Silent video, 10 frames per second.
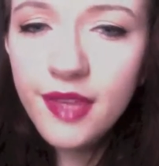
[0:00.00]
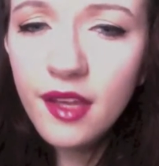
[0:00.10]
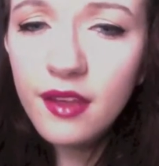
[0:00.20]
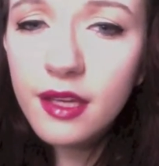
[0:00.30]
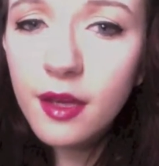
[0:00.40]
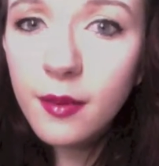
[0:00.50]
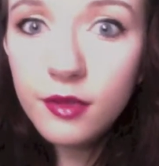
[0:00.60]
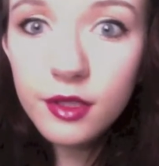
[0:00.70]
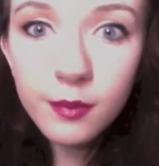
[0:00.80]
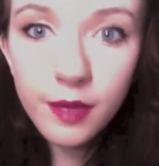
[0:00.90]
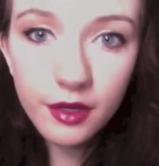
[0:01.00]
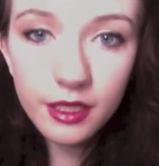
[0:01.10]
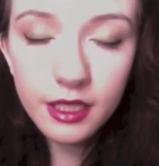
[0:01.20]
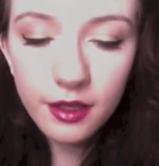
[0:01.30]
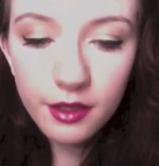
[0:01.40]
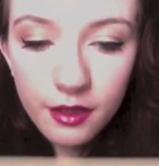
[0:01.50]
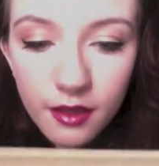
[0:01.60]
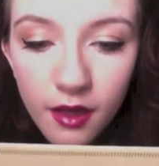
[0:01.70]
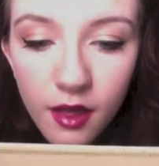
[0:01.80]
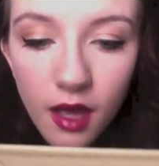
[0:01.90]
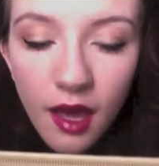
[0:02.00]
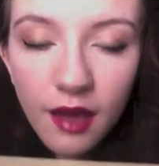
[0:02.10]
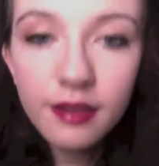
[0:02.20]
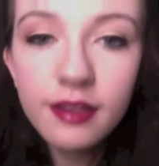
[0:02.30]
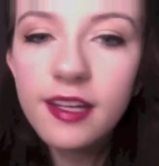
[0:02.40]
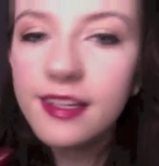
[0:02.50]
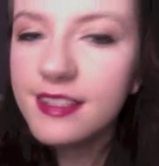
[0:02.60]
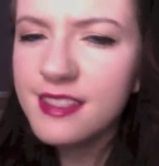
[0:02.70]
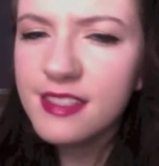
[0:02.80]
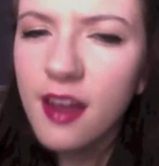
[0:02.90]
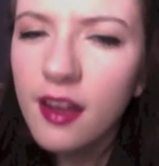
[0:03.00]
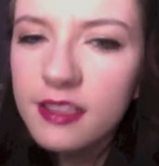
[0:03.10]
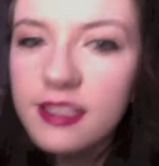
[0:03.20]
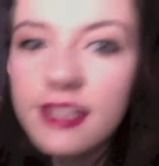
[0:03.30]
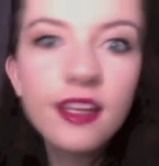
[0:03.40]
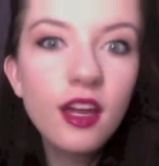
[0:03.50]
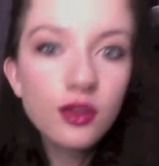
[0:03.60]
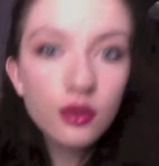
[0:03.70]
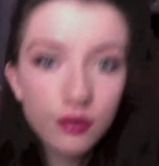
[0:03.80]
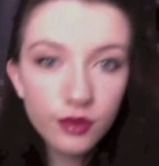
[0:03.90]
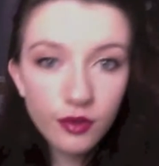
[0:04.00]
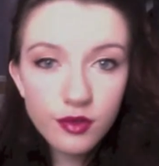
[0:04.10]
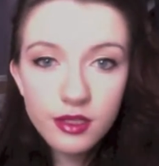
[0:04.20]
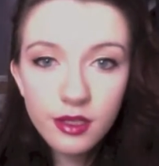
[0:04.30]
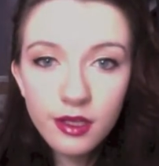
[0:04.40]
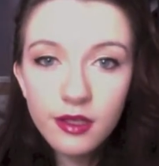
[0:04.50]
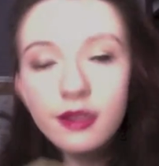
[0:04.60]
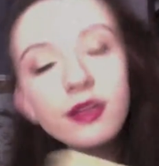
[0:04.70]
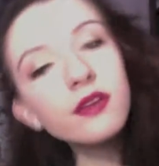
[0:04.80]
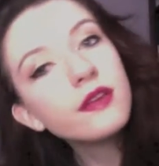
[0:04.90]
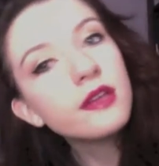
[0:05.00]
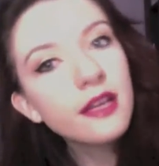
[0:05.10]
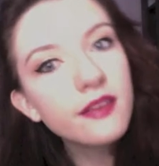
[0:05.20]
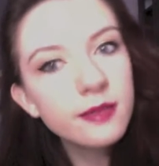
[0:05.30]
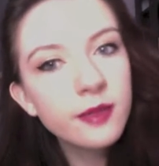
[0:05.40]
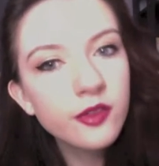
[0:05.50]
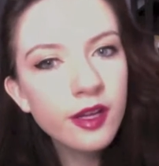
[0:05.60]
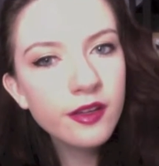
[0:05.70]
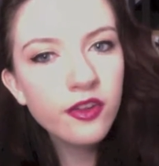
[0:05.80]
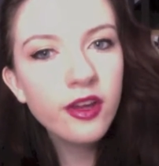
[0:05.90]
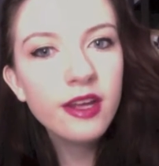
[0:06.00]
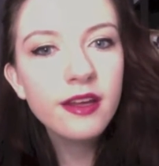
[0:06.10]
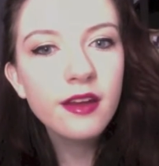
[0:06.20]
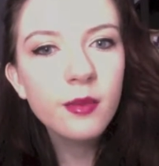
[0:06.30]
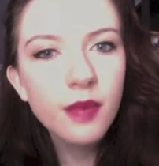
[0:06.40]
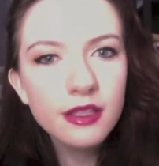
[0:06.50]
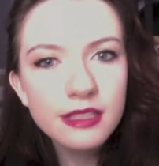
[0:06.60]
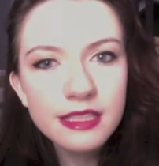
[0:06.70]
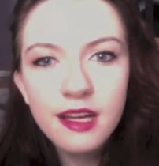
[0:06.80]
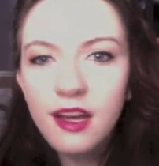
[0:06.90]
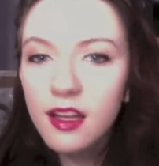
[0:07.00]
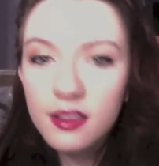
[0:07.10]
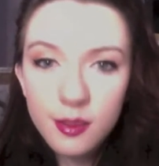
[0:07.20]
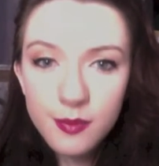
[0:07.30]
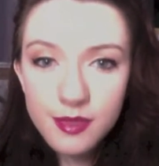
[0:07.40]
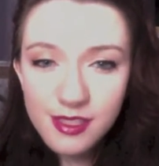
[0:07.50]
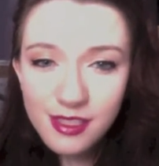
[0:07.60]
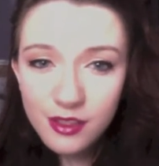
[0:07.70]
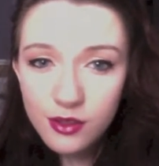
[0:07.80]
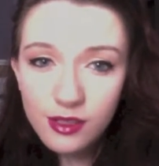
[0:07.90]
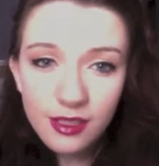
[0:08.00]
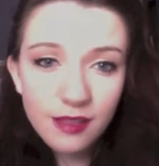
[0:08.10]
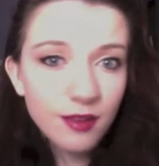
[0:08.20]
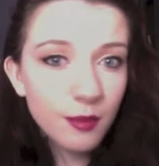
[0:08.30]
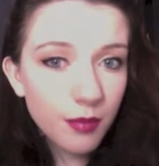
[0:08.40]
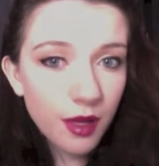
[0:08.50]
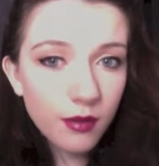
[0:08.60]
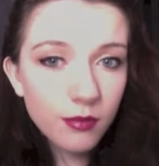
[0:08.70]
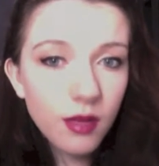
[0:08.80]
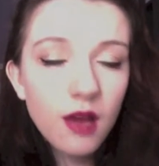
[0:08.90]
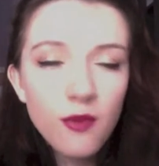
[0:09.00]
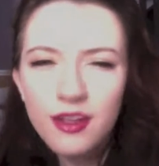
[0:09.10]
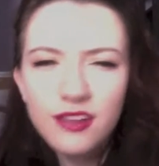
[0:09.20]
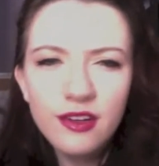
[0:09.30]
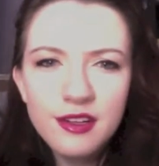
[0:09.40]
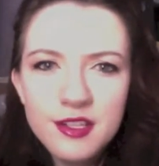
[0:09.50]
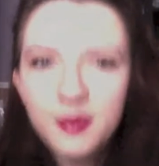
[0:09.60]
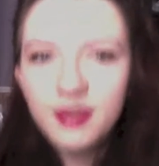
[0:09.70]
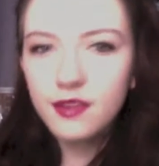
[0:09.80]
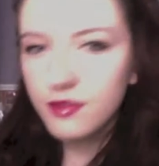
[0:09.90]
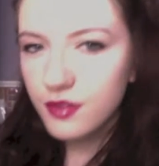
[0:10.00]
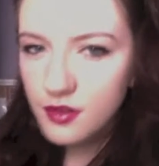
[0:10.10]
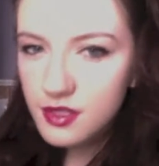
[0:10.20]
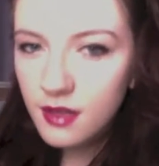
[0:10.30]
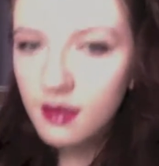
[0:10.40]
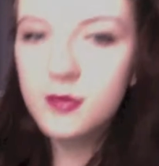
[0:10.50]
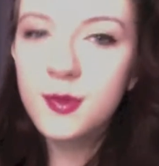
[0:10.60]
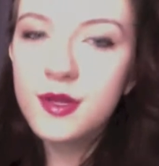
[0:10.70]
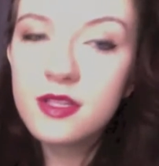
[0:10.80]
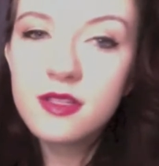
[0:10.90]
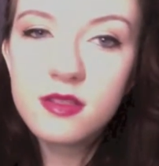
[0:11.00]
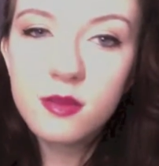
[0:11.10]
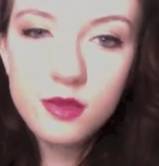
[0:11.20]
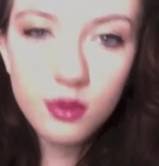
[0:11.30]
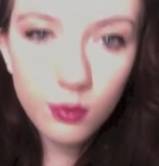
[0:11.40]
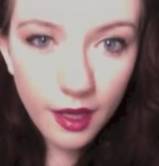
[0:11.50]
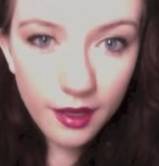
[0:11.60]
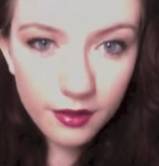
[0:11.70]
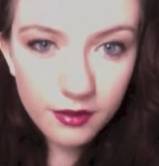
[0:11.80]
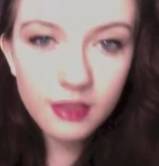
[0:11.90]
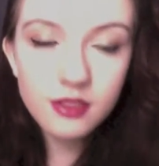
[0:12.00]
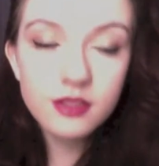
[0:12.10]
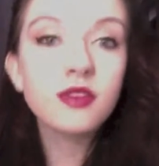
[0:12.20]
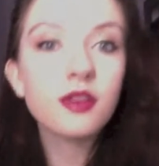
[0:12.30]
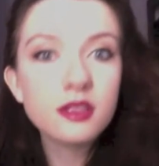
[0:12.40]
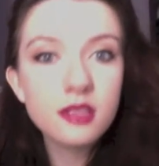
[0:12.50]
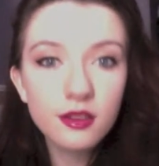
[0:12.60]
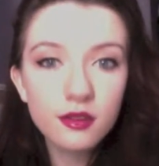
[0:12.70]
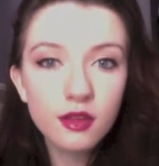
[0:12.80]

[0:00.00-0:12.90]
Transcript: like a real berry color, and I like it because it's not like too fuchsia-y. Like I feel like every time I try to get a berry lipstick or like lip balm, they turn out to be like fuchsia, especially since I'm so pale. It just looks like